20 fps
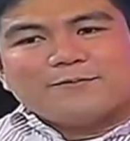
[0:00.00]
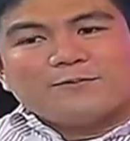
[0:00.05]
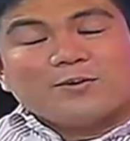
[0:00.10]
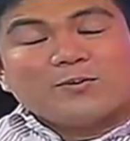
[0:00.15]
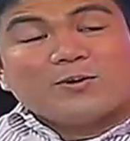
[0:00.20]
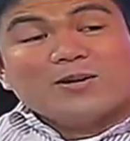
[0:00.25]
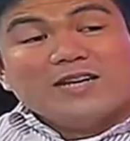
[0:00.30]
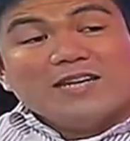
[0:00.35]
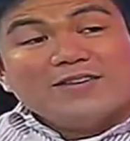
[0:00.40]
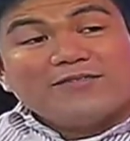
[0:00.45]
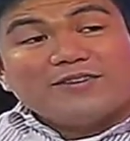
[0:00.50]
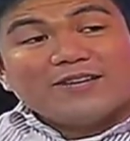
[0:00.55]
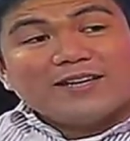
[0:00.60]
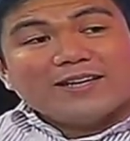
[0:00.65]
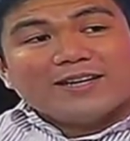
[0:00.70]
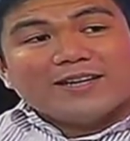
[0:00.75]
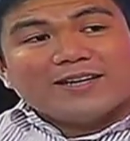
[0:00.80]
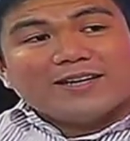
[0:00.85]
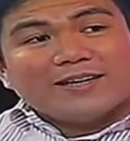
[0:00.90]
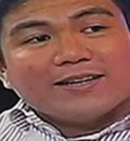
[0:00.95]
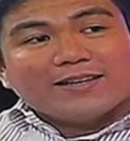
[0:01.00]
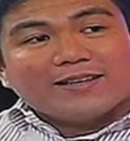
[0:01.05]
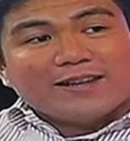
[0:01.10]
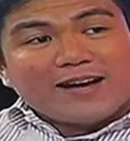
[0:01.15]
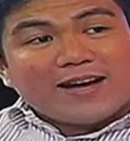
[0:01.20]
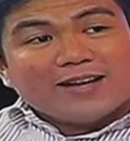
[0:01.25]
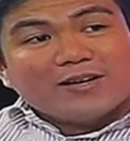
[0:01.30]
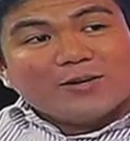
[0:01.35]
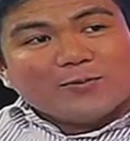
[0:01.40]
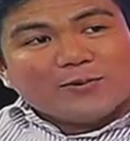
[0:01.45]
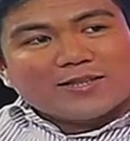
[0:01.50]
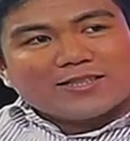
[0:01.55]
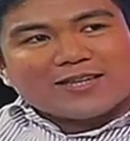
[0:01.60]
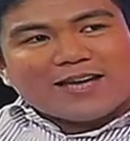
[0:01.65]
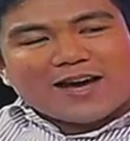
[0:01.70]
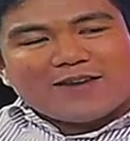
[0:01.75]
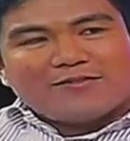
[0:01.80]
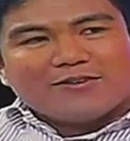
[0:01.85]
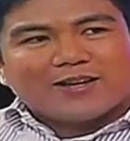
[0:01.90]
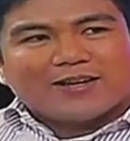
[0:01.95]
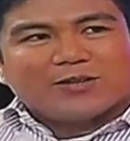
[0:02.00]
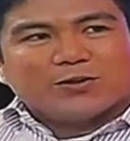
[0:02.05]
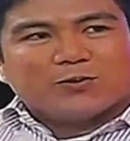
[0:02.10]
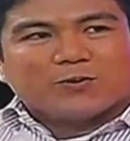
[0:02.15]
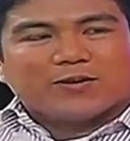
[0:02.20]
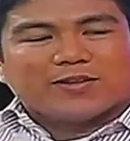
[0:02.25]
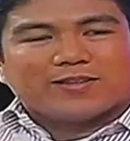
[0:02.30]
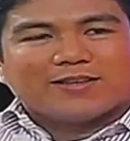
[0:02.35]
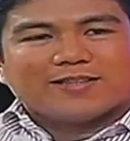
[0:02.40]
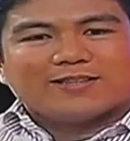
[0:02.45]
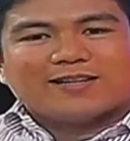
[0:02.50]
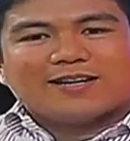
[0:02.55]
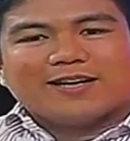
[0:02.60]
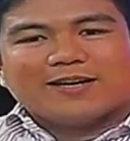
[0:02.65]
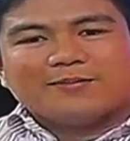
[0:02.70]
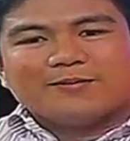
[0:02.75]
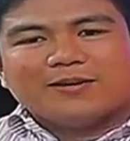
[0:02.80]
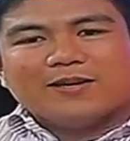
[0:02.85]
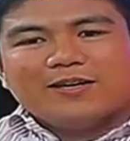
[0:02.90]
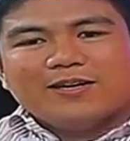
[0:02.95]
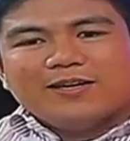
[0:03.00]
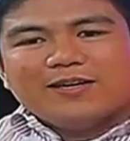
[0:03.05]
We were living in Ghana, West Africa during that time,